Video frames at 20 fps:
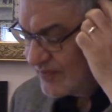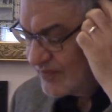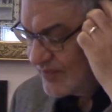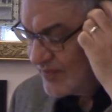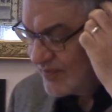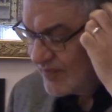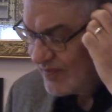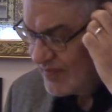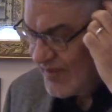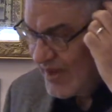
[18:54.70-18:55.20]

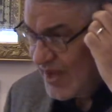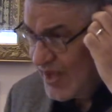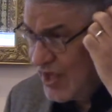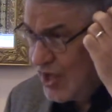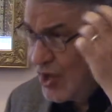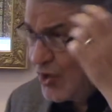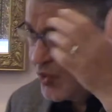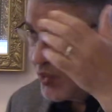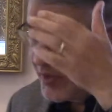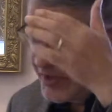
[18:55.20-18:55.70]
when he
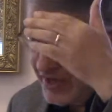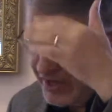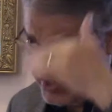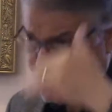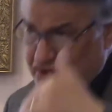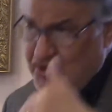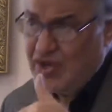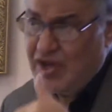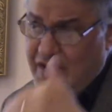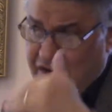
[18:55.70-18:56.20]
saw in his
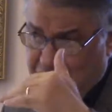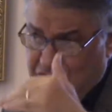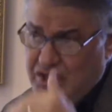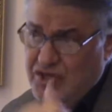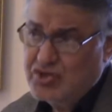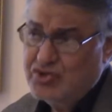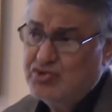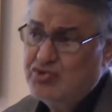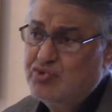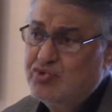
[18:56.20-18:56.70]
dream
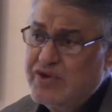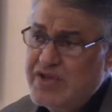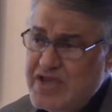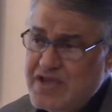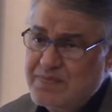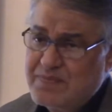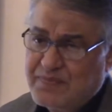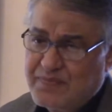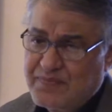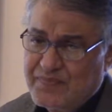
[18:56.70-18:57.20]

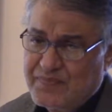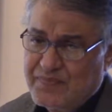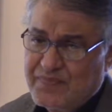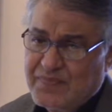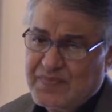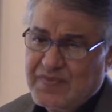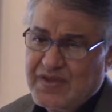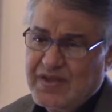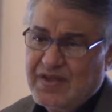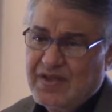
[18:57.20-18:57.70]

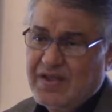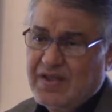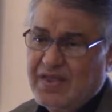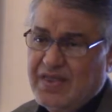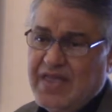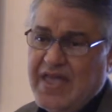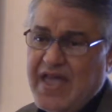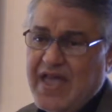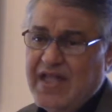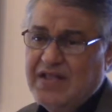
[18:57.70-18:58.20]
that he
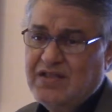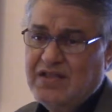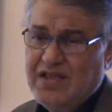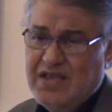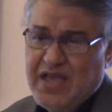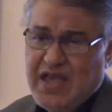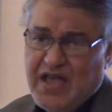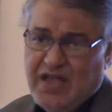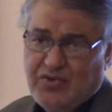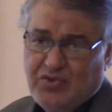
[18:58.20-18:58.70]
had to
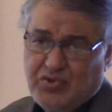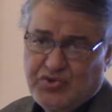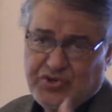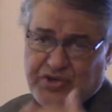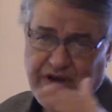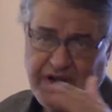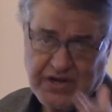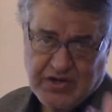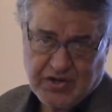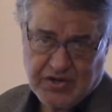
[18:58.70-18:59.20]
slaughter his
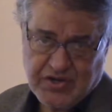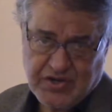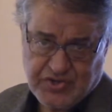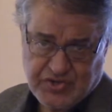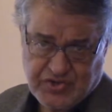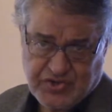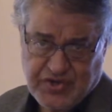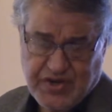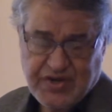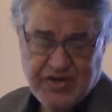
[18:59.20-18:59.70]
son
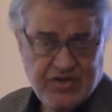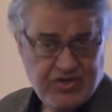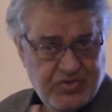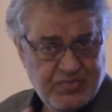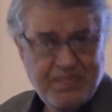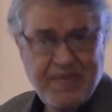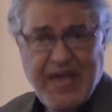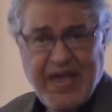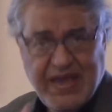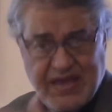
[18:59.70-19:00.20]
Ismail
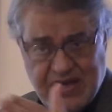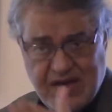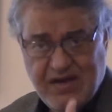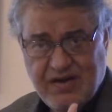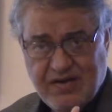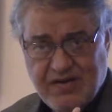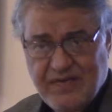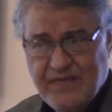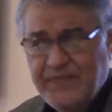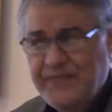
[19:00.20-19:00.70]

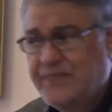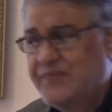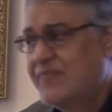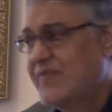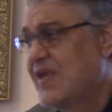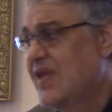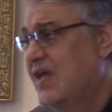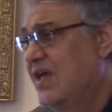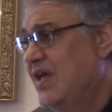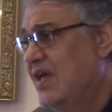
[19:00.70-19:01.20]

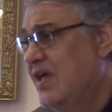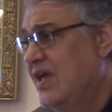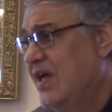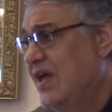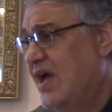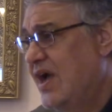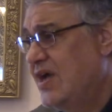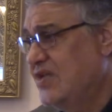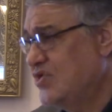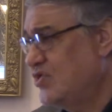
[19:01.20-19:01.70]
as a
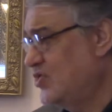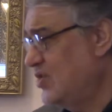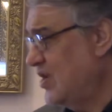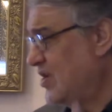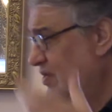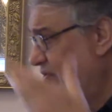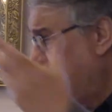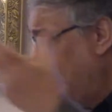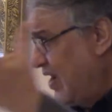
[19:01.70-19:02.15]
sacrifice to Allah